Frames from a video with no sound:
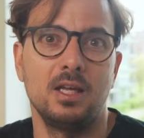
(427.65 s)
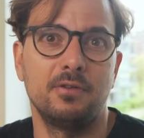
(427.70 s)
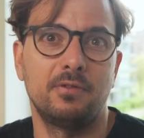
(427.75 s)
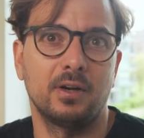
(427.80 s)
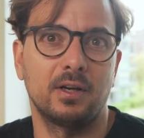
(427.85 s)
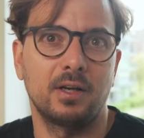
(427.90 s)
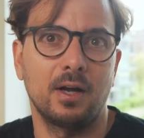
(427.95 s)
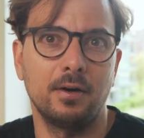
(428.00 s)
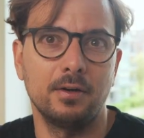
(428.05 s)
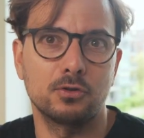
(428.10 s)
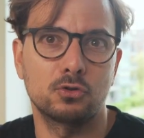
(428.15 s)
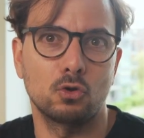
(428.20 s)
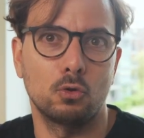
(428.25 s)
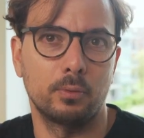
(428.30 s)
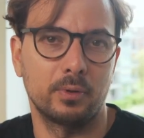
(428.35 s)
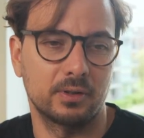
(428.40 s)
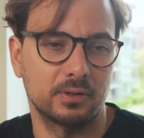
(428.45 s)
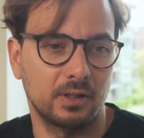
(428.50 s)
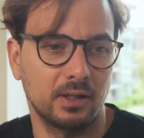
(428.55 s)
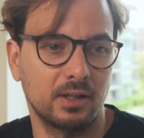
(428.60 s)
If a car is
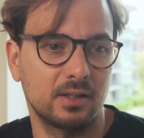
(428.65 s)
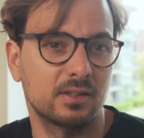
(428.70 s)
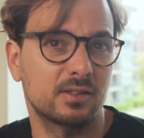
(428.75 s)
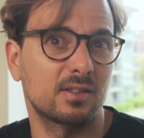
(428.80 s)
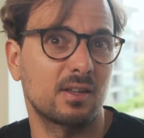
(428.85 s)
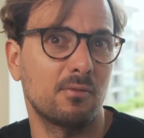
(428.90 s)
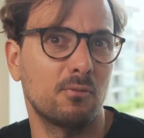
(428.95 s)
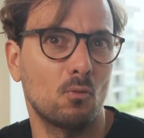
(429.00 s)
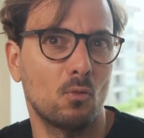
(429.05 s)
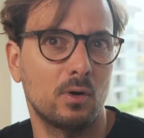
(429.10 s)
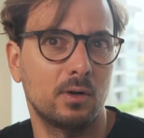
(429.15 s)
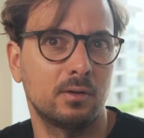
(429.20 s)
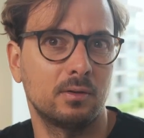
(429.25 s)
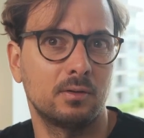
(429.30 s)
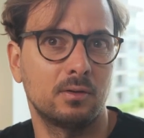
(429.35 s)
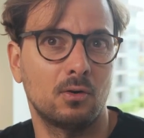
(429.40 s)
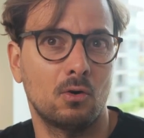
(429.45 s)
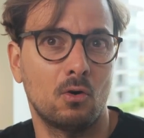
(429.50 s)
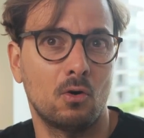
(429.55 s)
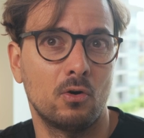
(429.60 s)
overtaking
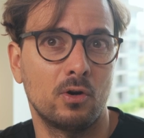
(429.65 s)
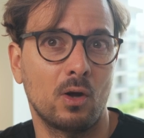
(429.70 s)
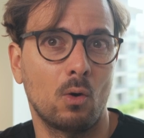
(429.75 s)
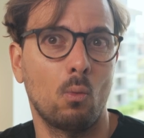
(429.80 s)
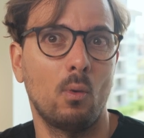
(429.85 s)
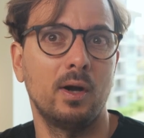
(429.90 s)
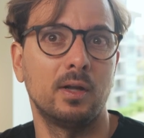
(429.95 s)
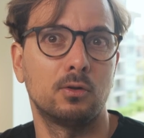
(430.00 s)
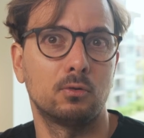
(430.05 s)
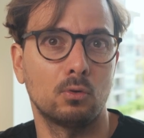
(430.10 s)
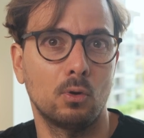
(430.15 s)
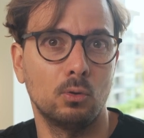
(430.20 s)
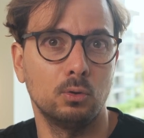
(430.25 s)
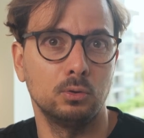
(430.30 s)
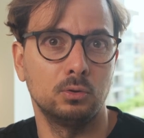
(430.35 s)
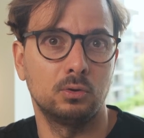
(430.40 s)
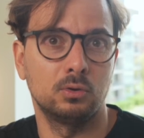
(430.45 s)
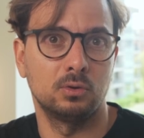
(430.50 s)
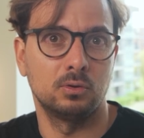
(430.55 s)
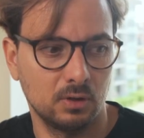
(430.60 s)
someone on a wide
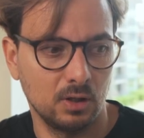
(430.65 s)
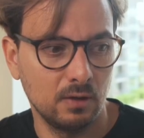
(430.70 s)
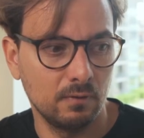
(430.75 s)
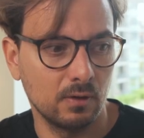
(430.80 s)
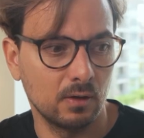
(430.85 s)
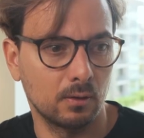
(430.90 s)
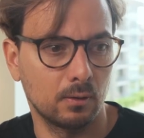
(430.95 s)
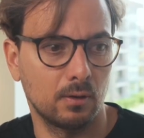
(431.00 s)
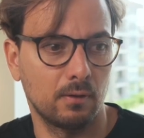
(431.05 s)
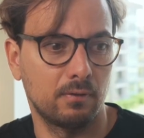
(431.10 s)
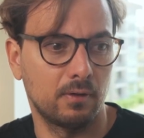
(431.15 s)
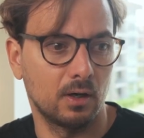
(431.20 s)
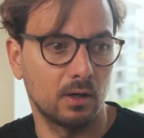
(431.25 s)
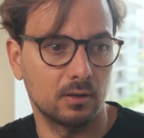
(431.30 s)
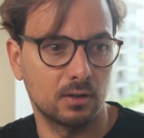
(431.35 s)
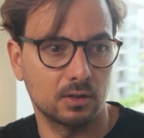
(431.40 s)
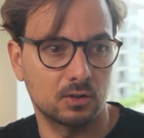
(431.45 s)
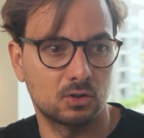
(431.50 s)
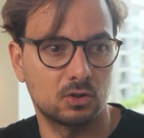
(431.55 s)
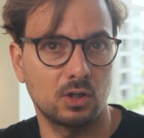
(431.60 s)
road, even if there are
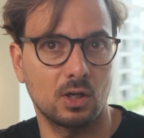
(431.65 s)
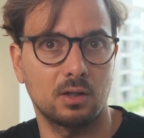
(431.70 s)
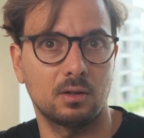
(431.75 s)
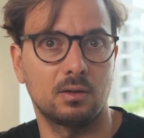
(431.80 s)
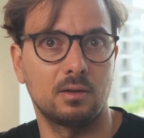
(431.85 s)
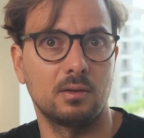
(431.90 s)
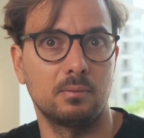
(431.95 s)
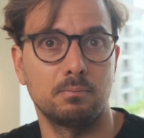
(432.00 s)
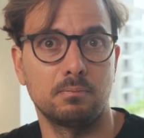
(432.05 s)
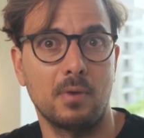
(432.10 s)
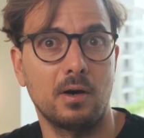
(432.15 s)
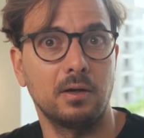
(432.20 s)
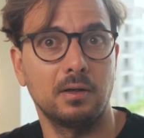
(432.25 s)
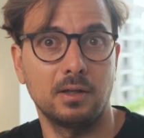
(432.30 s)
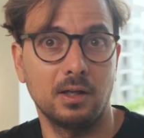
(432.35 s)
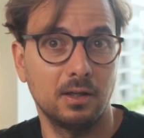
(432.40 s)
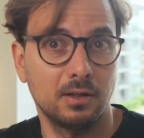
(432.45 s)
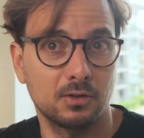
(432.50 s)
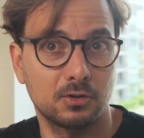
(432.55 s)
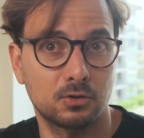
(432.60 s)
the checked
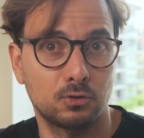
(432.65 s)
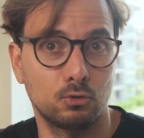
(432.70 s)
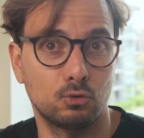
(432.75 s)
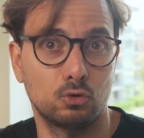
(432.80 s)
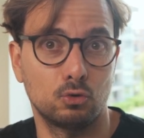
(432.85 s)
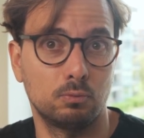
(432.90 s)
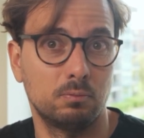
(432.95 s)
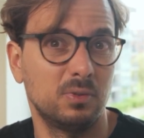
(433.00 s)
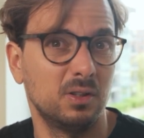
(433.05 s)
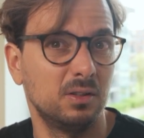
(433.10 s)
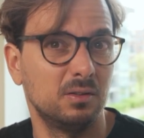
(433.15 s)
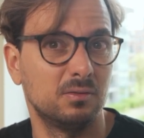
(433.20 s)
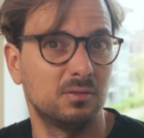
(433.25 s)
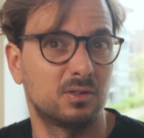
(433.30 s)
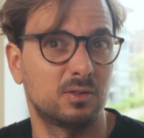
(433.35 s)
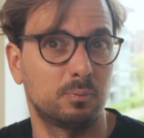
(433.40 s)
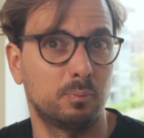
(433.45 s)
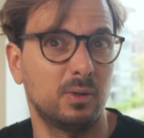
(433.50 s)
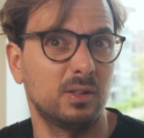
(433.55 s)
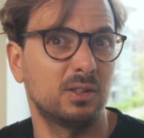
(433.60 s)
markings, you should be
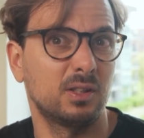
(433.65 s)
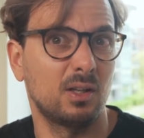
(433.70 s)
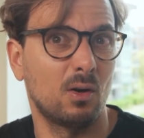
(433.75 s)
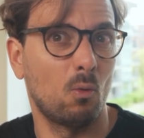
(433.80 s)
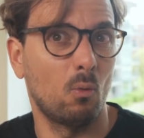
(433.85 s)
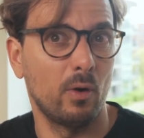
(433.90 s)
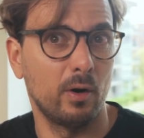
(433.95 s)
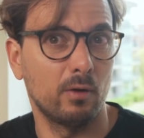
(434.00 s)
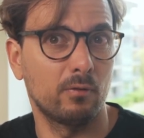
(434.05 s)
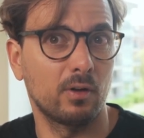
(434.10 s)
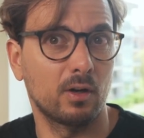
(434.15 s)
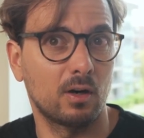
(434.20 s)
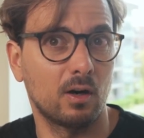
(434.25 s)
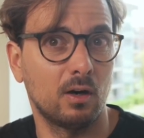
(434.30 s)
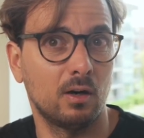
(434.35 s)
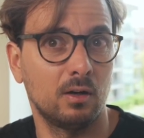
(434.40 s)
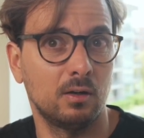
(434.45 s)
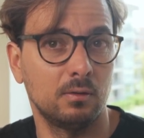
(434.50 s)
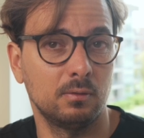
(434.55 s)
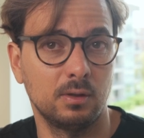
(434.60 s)
especially aware of the
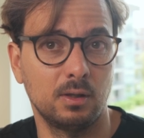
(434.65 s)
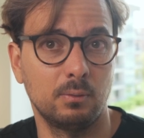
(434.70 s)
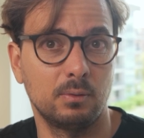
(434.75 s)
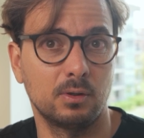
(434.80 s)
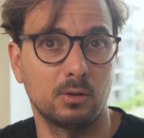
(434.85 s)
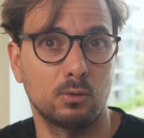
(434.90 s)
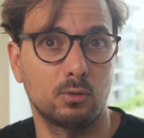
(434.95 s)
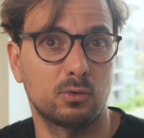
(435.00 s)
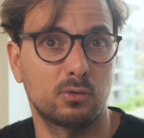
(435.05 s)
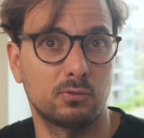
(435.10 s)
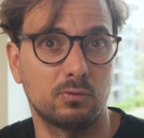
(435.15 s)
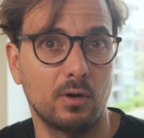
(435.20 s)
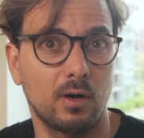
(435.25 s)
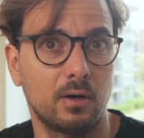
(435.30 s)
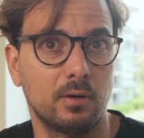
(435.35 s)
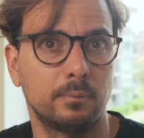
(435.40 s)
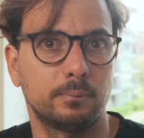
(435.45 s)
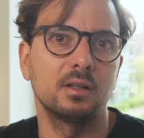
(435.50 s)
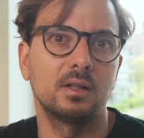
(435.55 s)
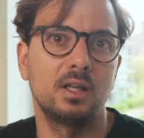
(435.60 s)
car, even though it's
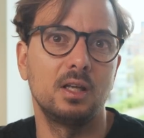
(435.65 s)
far.